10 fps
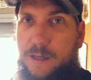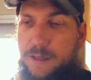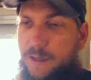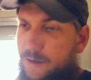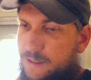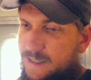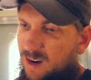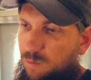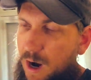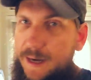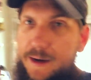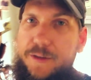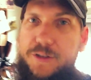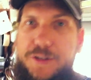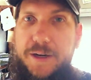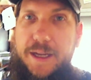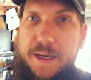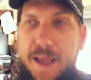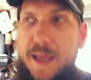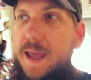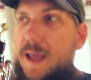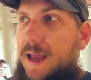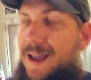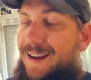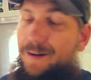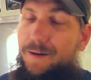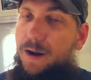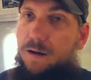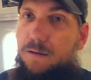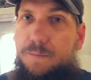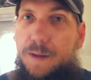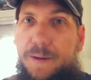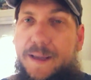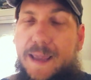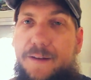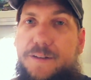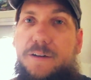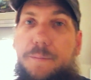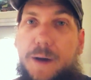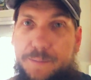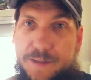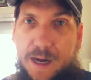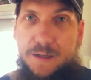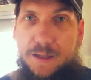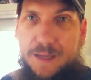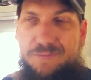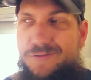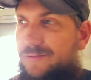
You know, you're just like walking down the street, and you don't know, maybe a can of tuna pops out, and you're like,